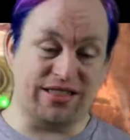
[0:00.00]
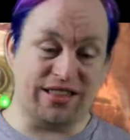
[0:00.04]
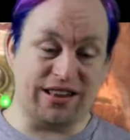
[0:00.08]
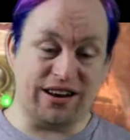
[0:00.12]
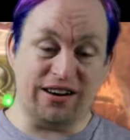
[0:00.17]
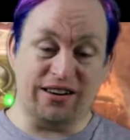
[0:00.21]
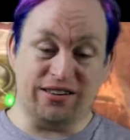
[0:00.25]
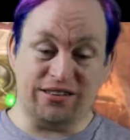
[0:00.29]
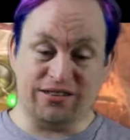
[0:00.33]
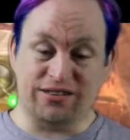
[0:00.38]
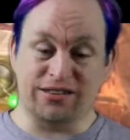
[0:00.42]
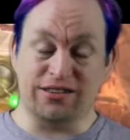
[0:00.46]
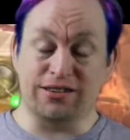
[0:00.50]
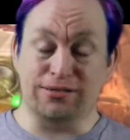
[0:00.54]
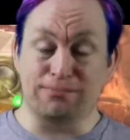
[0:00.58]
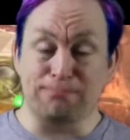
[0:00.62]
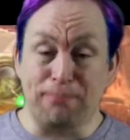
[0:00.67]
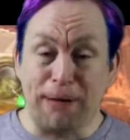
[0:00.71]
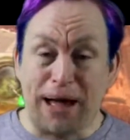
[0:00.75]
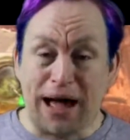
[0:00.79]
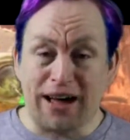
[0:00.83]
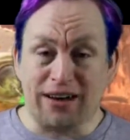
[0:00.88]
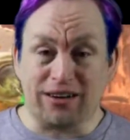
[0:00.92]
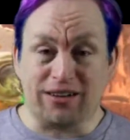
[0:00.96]
There's this
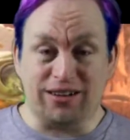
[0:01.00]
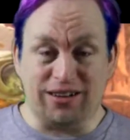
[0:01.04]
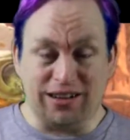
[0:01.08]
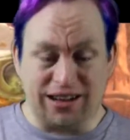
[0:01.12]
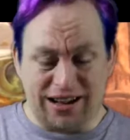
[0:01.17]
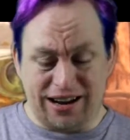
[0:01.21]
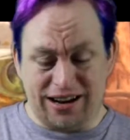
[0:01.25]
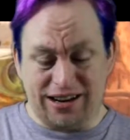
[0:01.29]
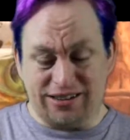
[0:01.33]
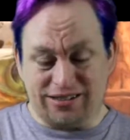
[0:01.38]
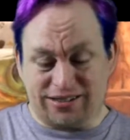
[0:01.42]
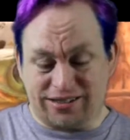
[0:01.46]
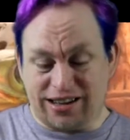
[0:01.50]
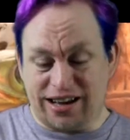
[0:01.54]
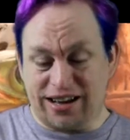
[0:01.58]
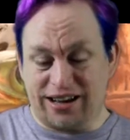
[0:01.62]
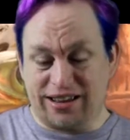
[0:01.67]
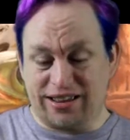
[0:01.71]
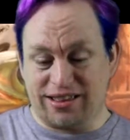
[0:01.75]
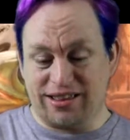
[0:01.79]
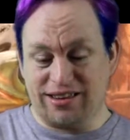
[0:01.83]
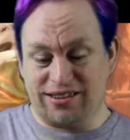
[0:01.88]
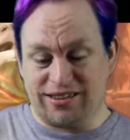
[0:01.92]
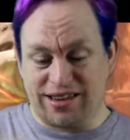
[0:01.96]
battle, and it's like
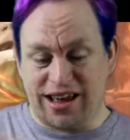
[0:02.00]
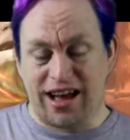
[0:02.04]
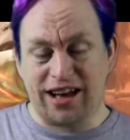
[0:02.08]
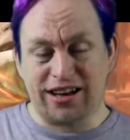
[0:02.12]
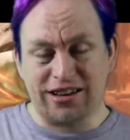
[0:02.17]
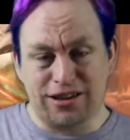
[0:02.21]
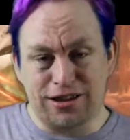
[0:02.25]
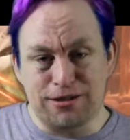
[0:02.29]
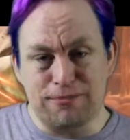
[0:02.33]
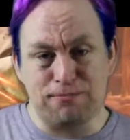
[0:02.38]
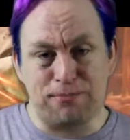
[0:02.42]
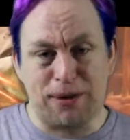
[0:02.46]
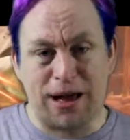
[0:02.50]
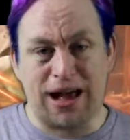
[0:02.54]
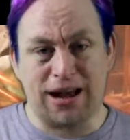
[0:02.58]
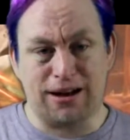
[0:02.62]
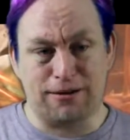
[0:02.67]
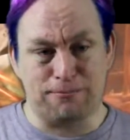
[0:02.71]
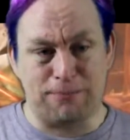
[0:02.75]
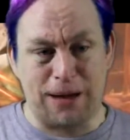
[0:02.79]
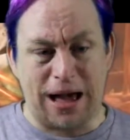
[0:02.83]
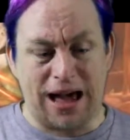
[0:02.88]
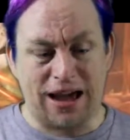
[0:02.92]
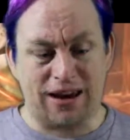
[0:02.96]
this
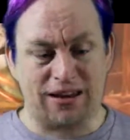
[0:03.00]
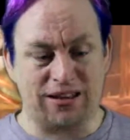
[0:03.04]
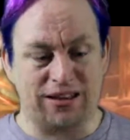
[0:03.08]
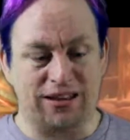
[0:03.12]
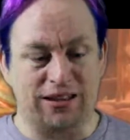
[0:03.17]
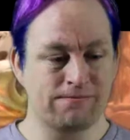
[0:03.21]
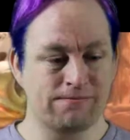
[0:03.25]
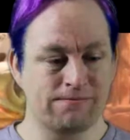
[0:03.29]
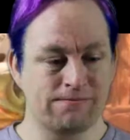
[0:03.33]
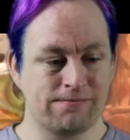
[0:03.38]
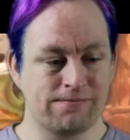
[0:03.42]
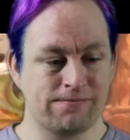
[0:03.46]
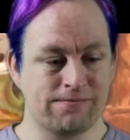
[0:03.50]
action-packed battle.